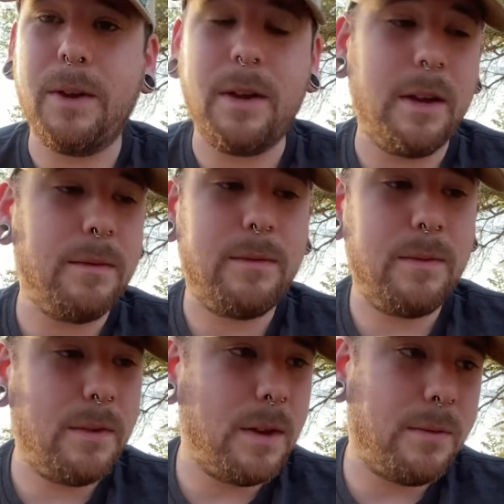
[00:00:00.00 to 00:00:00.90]

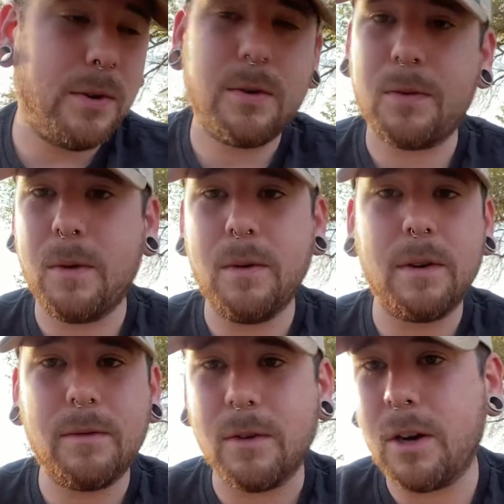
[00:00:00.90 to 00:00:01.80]
If you're
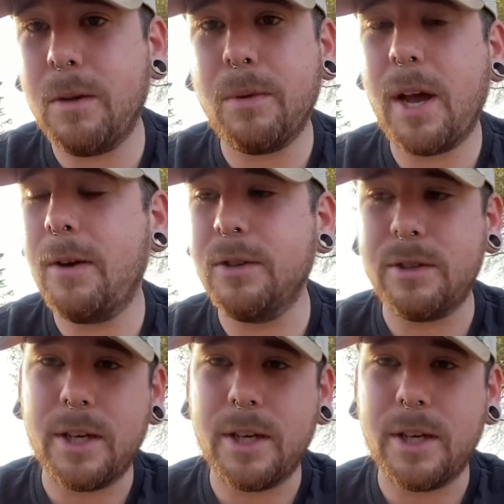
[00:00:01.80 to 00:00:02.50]
throwing for a couple hours,